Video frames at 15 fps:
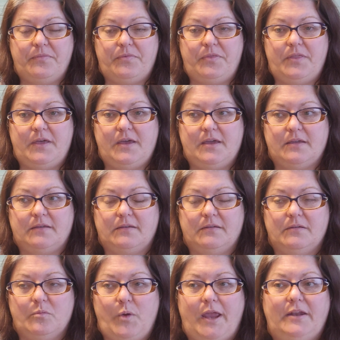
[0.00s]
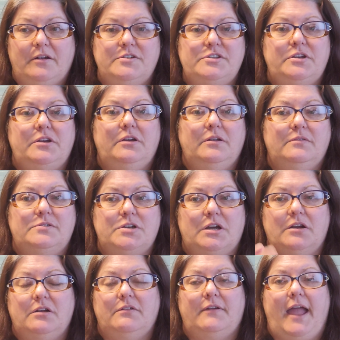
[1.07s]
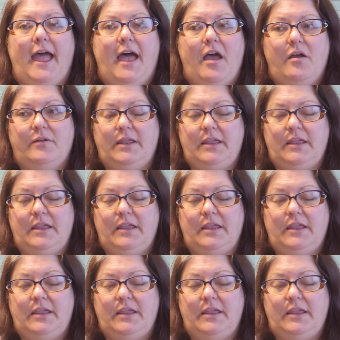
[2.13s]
the waiter dude turned around.